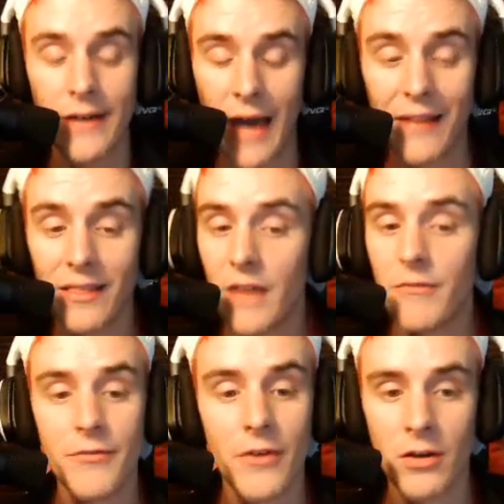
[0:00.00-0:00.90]
I love
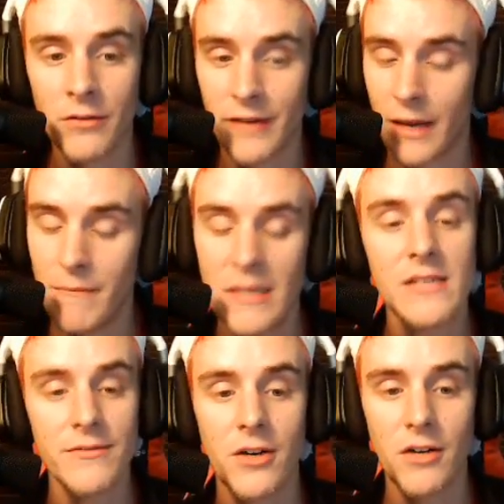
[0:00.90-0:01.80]
Evolve, and I miss
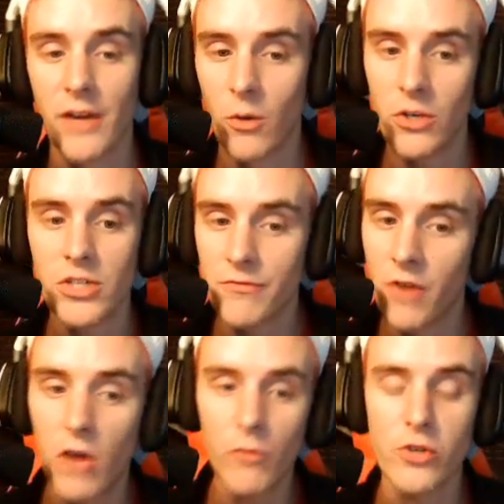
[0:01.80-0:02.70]
Evolve, and I wish
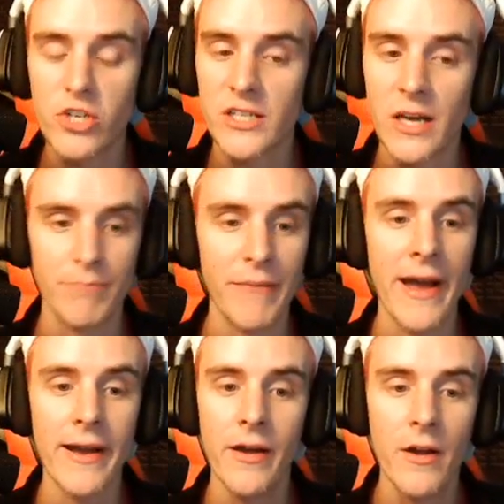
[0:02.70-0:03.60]
Evolve would just come
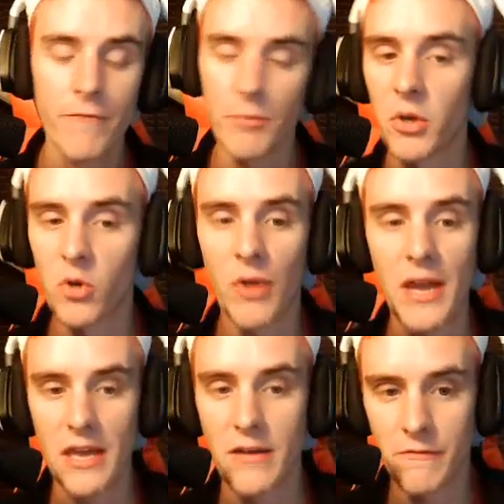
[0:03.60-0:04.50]
back from the
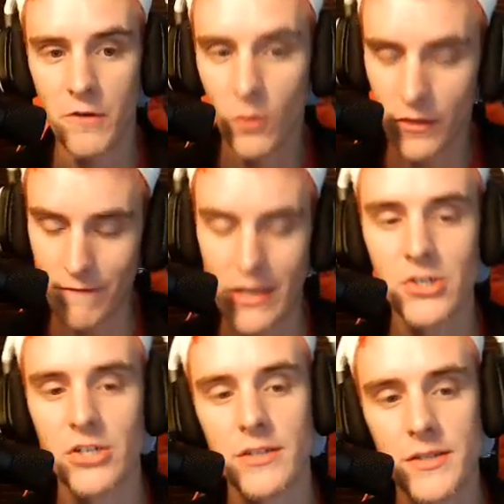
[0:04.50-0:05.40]
grave with a
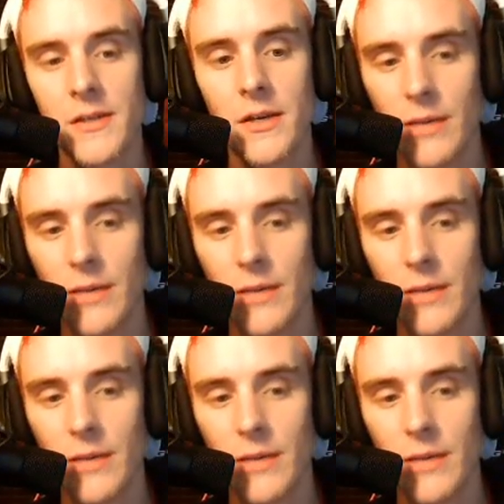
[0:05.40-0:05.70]
vengeance,